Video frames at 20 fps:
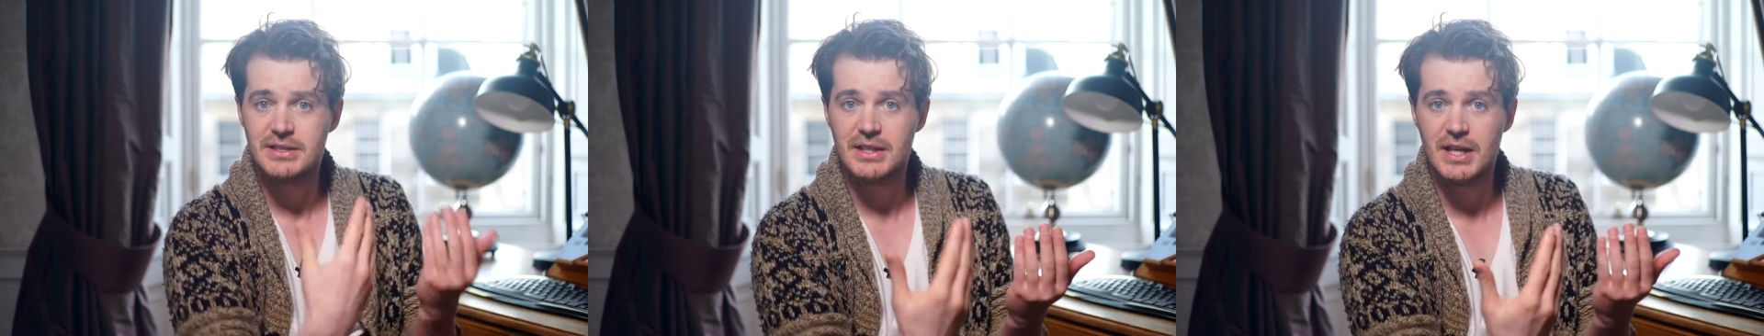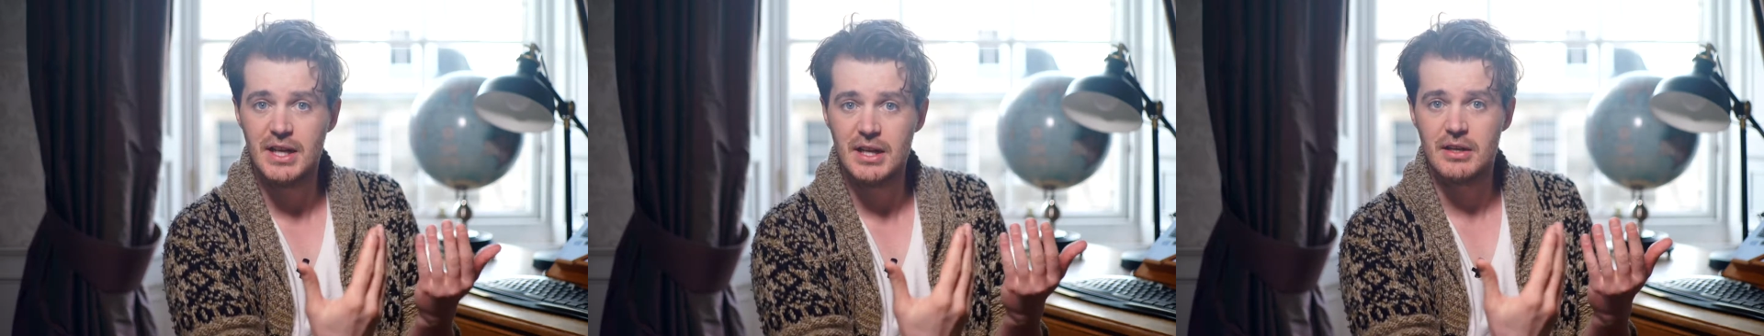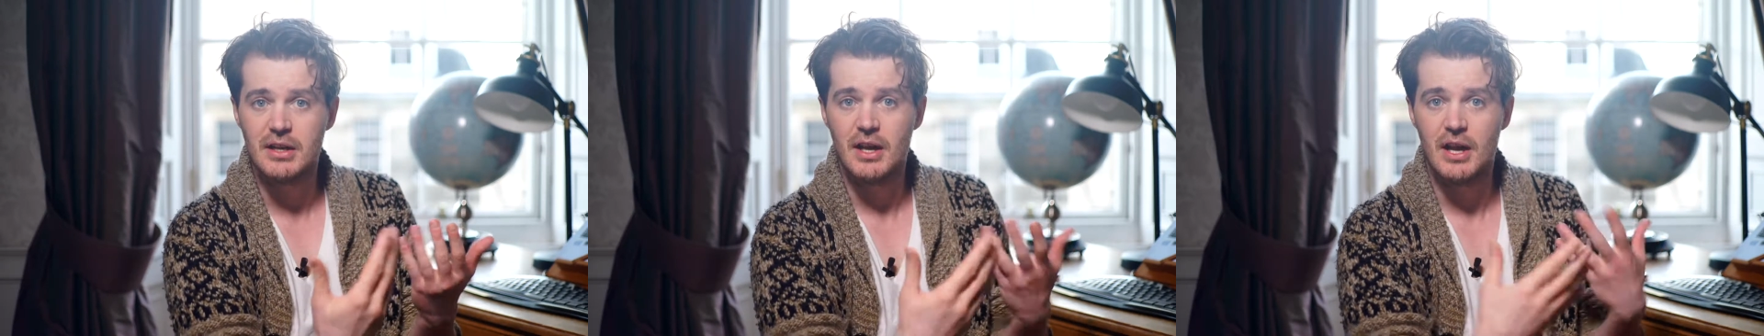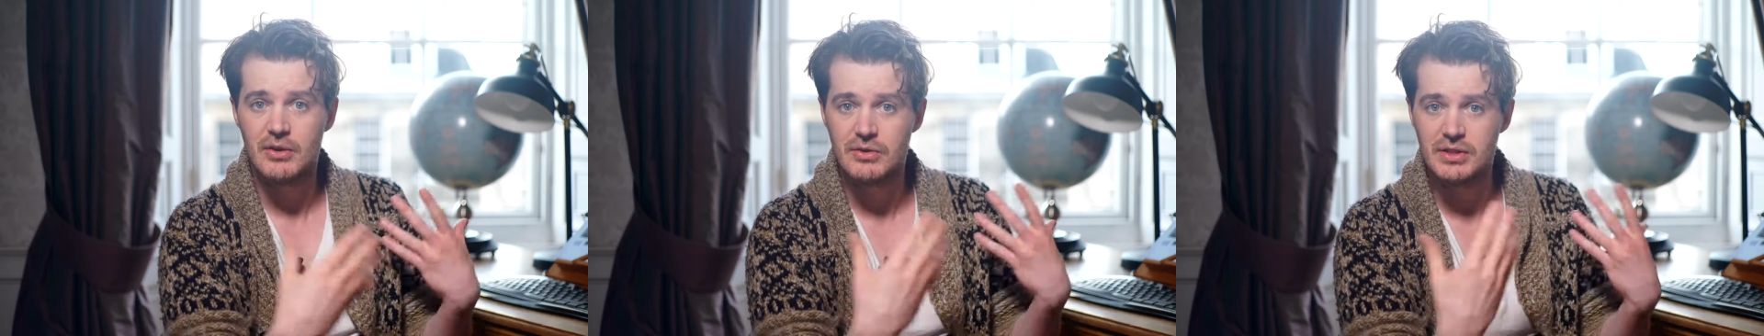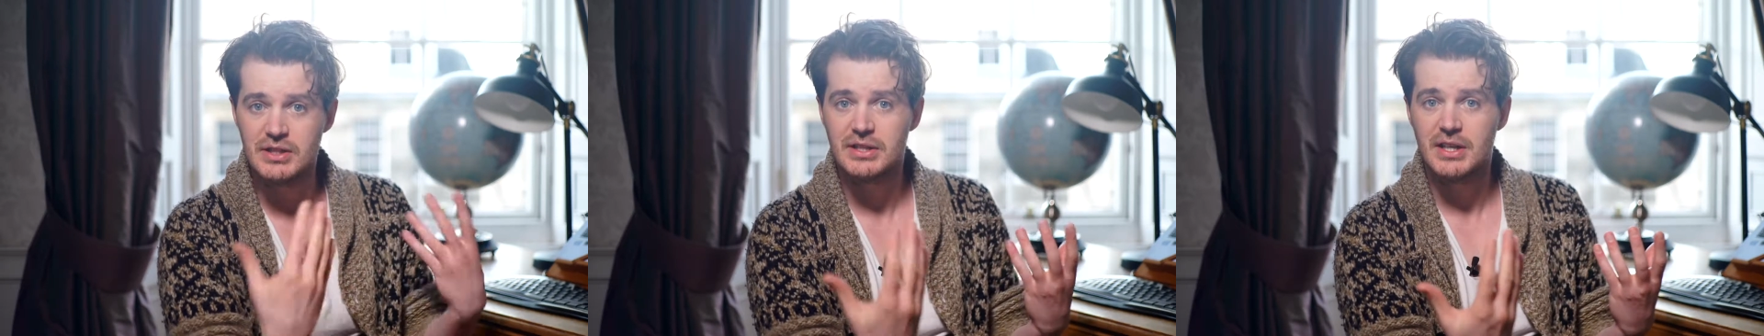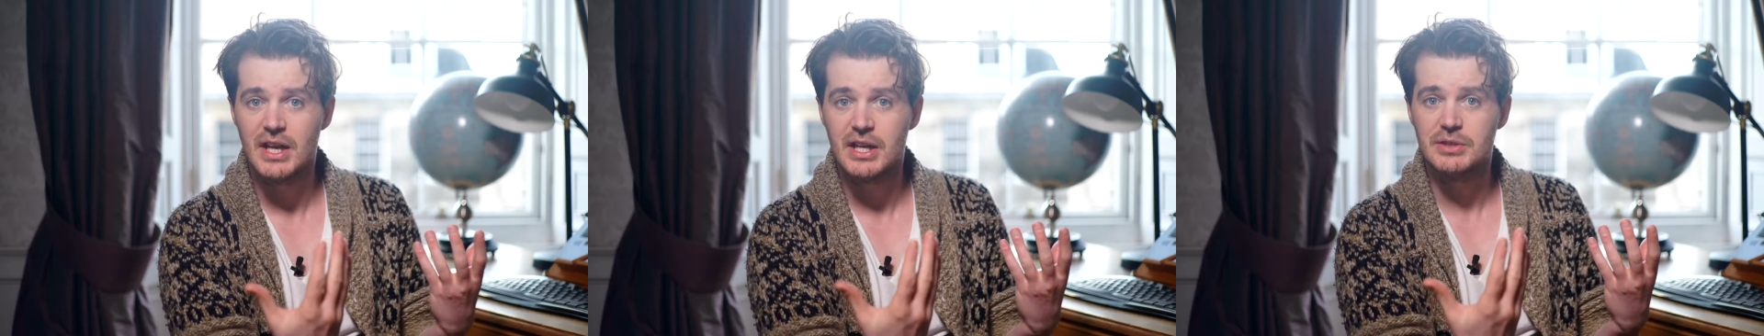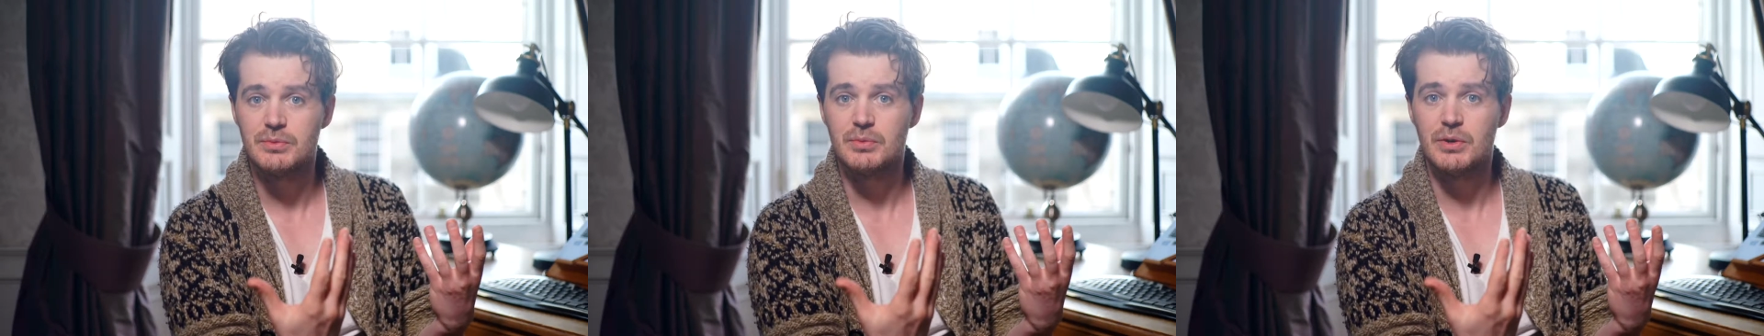again how these
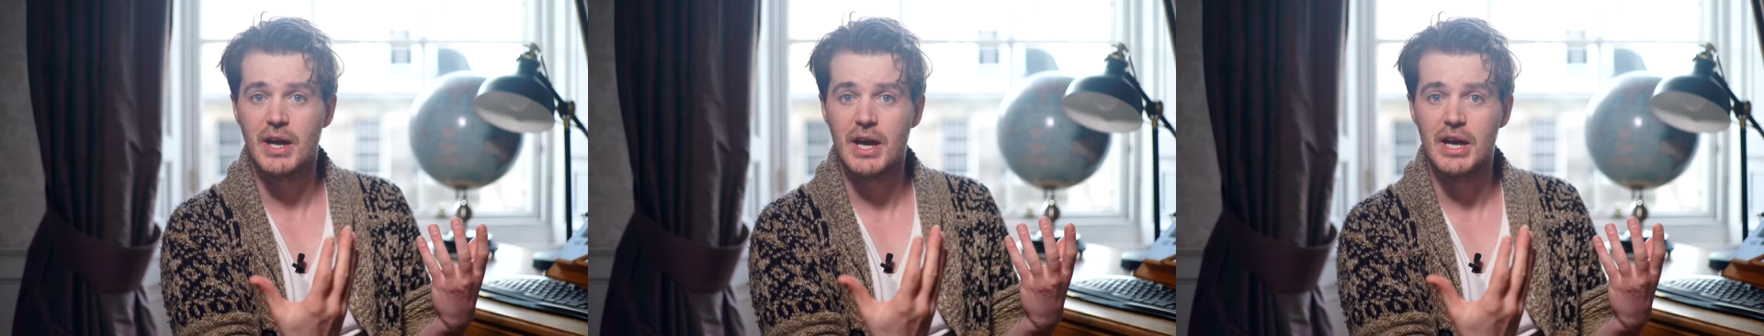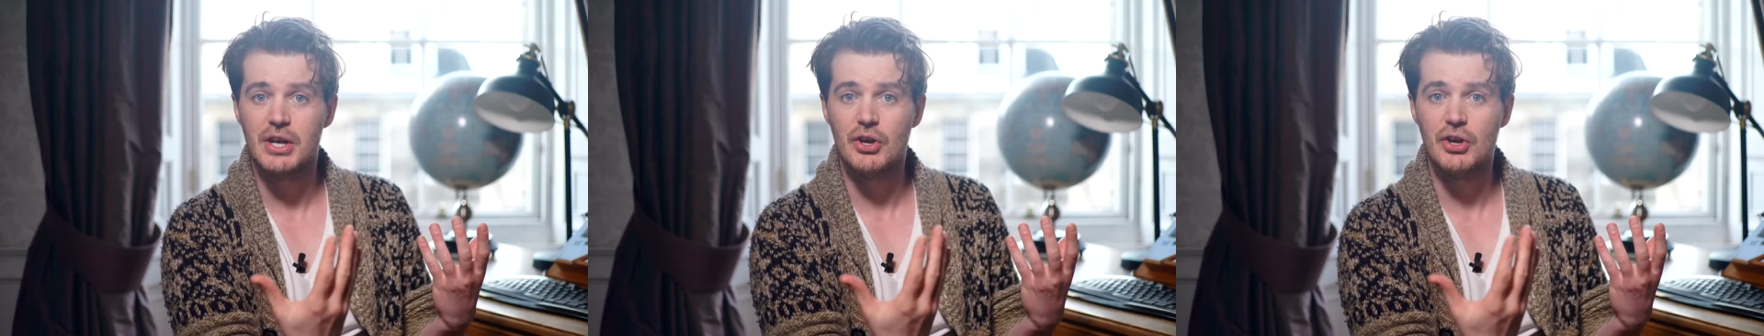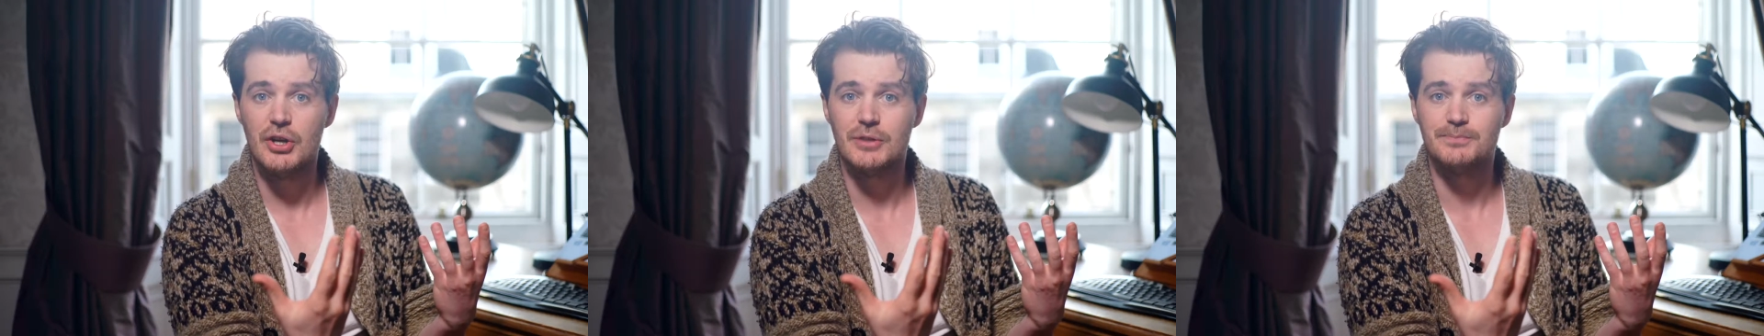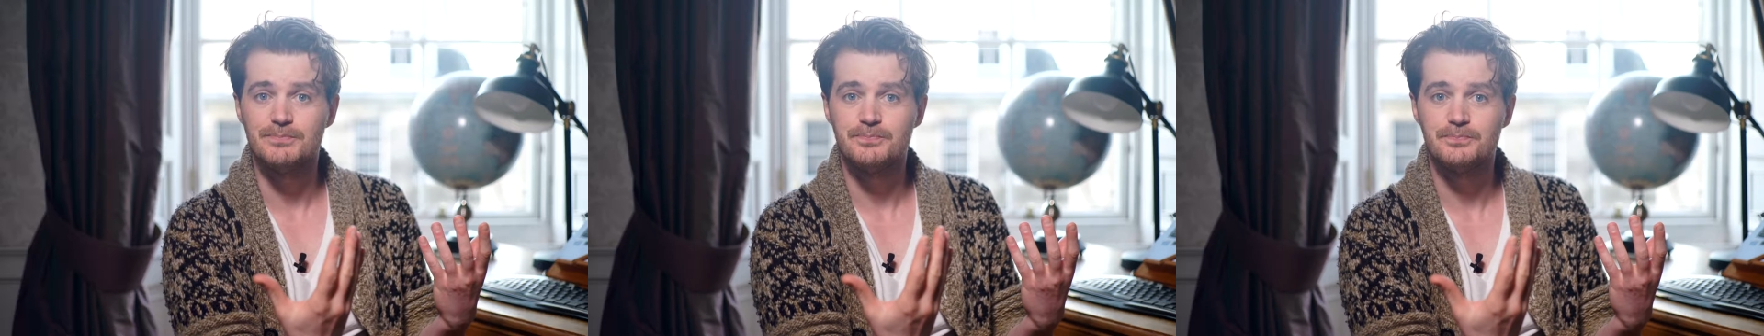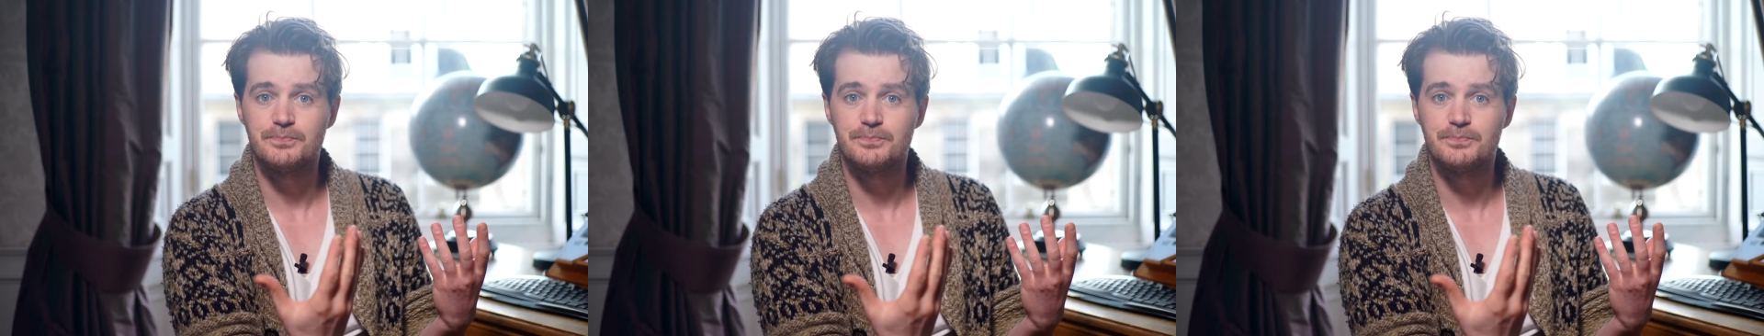kids were getting on.